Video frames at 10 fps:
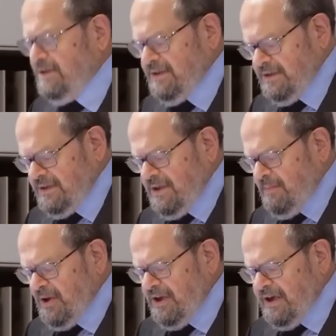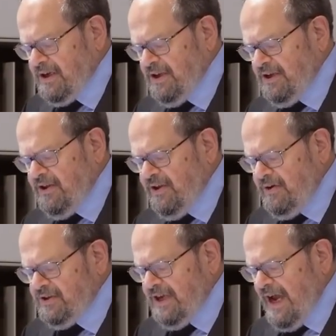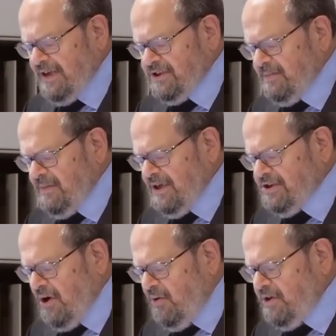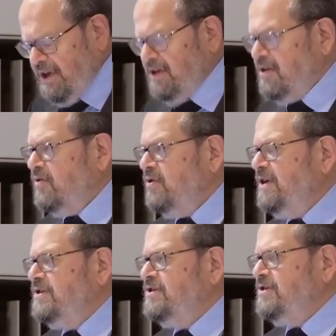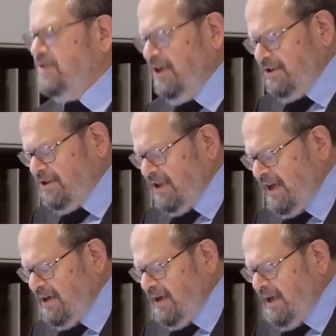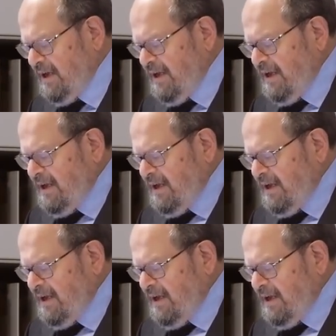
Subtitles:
is the political enthusiasm has only increased since then,